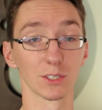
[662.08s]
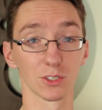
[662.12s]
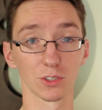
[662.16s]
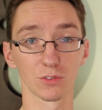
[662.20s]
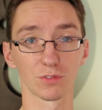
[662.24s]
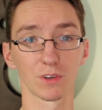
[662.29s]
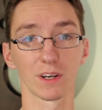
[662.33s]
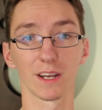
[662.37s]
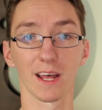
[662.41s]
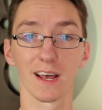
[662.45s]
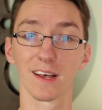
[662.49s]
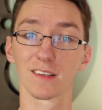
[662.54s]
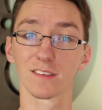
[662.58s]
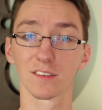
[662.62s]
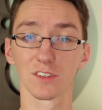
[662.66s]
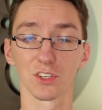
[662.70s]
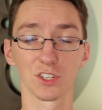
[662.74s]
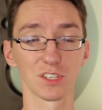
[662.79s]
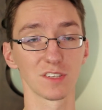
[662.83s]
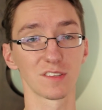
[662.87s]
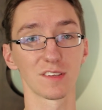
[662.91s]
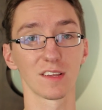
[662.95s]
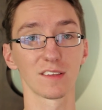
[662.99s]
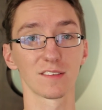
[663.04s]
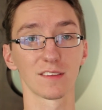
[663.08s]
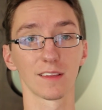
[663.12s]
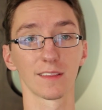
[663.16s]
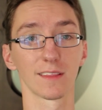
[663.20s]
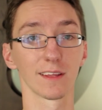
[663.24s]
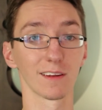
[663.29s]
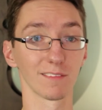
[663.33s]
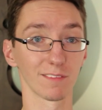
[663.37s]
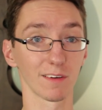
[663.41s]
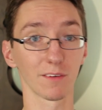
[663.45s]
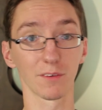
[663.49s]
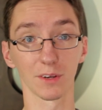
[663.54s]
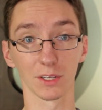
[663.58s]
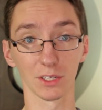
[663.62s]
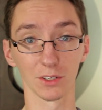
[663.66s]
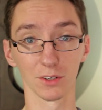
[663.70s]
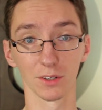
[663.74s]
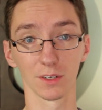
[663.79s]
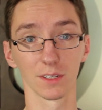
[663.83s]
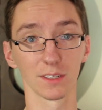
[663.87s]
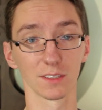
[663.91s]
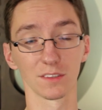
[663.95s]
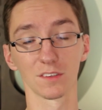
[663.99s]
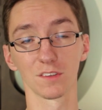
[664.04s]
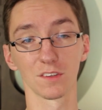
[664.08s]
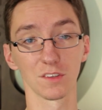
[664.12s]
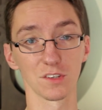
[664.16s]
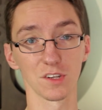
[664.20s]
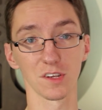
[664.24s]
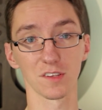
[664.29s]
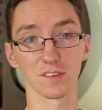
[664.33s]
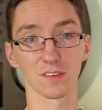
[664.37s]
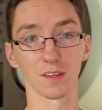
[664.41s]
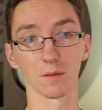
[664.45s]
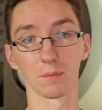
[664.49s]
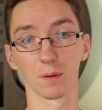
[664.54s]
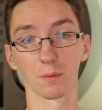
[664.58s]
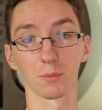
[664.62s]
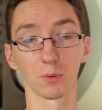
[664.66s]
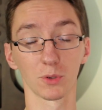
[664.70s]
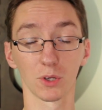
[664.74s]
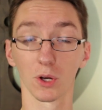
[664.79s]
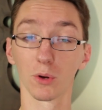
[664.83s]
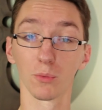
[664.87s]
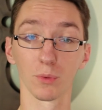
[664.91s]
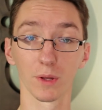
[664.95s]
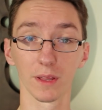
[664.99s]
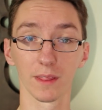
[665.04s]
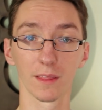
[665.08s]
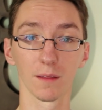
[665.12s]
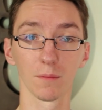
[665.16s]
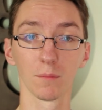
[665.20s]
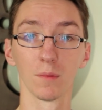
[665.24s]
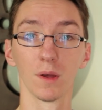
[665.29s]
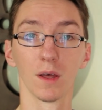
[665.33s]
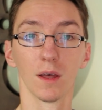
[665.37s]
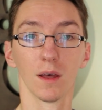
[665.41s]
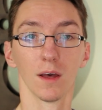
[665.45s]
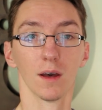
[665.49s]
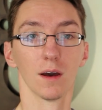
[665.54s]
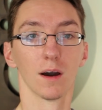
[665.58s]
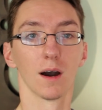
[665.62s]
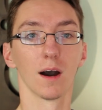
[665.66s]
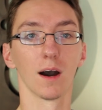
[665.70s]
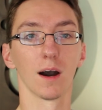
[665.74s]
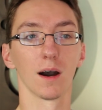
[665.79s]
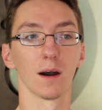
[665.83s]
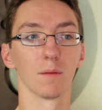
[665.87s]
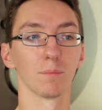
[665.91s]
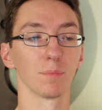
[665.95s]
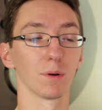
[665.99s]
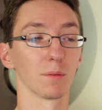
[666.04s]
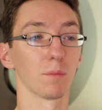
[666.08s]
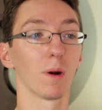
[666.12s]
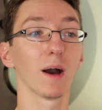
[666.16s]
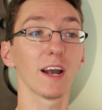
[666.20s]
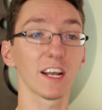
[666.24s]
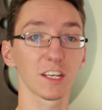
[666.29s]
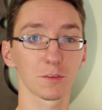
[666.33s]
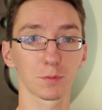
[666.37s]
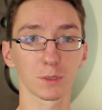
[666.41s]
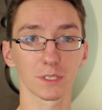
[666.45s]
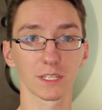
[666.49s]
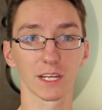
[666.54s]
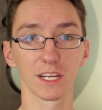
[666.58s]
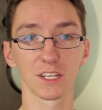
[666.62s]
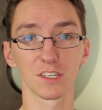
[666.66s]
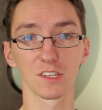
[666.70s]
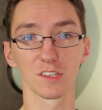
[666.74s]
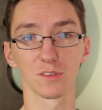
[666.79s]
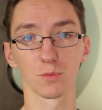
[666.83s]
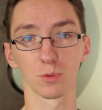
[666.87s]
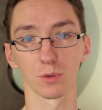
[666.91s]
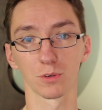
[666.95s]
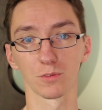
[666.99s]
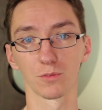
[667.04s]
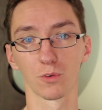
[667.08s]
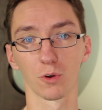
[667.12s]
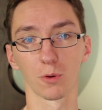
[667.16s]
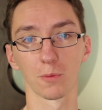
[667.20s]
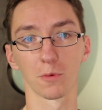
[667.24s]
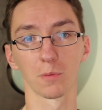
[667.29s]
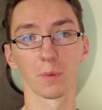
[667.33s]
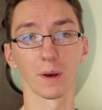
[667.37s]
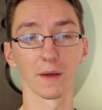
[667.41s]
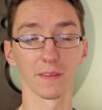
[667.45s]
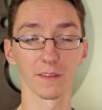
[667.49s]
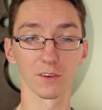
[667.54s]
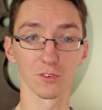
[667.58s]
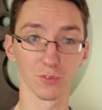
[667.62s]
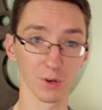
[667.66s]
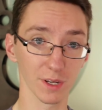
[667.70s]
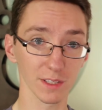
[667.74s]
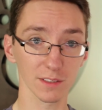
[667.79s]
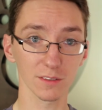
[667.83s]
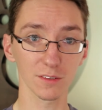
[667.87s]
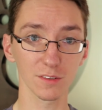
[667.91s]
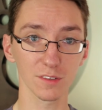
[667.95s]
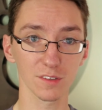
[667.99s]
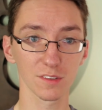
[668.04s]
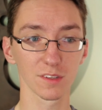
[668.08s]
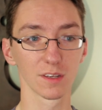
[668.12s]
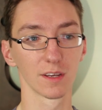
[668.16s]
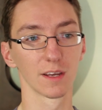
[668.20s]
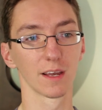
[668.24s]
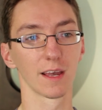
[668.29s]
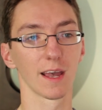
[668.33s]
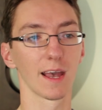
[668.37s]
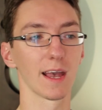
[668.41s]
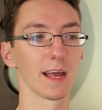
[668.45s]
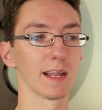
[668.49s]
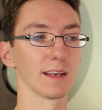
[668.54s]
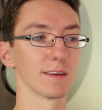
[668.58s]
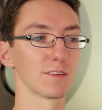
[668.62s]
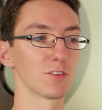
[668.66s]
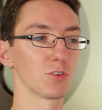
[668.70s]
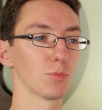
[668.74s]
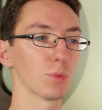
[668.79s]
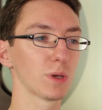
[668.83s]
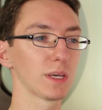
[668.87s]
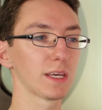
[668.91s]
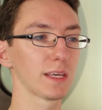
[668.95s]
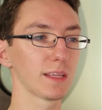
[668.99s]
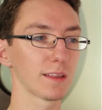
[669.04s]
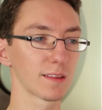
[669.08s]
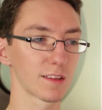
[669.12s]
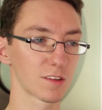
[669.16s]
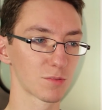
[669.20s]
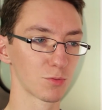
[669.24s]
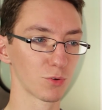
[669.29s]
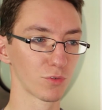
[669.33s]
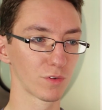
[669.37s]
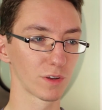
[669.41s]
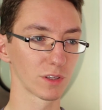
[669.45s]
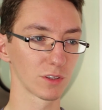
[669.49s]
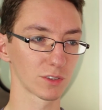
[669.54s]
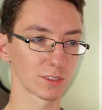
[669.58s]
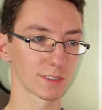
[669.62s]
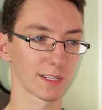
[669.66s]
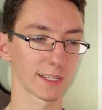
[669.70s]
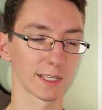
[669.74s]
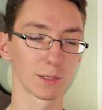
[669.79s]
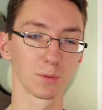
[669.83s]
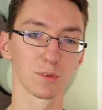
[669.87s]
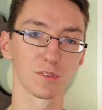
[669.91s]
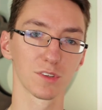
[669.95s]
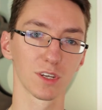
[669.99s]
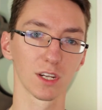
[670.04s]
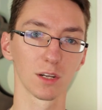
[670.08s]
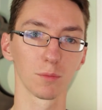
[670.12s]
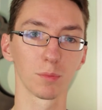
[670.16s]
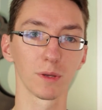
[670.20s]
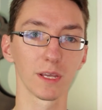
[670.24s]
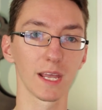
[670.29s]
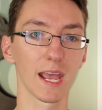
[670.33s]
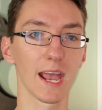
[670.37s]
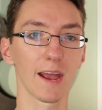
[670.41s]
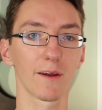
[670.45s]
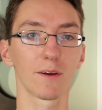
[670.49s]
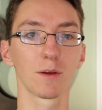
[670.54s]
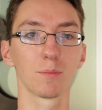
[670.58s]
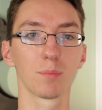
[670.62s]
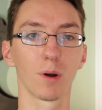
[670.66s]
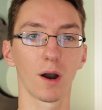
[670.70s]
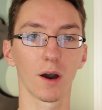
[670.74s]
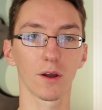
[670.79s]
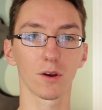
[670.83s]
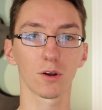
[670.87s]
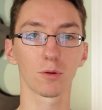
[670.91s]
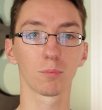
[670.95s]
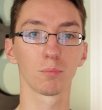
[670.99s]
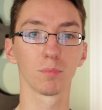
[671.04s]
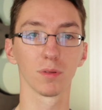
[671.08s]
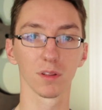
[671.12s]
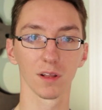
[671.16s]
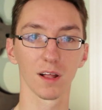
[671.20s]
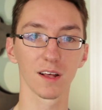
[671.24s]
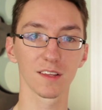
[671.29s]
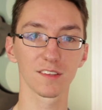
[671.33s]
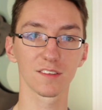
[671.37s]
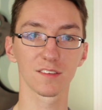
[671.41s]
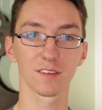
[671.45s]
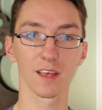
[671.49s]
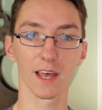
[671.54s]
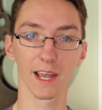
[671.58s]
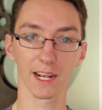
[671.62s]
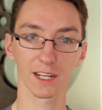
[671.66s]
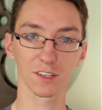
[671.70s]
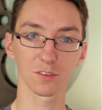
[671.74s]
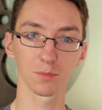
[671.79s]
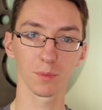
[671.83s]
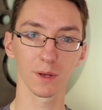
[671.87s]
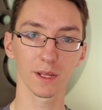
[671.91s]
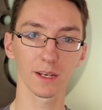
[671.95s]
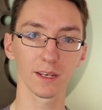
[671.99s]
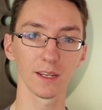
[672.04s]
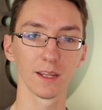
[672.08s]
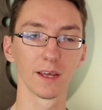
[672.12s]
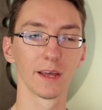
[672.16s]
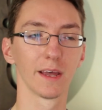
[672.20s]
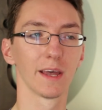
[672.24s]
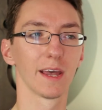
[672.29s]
girlfriend has, and she says that they're very good and suggests that people go read them. But my expectations were formed by the trailers, and to me, this movie looked like it was going to be Harry Potter plus X-Men,